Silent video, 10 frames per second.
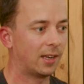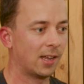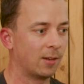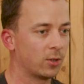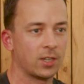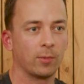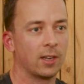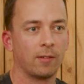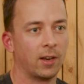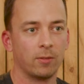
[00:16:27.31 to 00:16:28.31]
and it was something
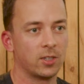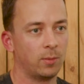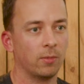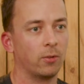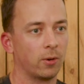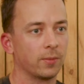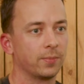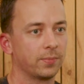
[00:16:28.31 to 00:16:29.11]
that I've never seen before.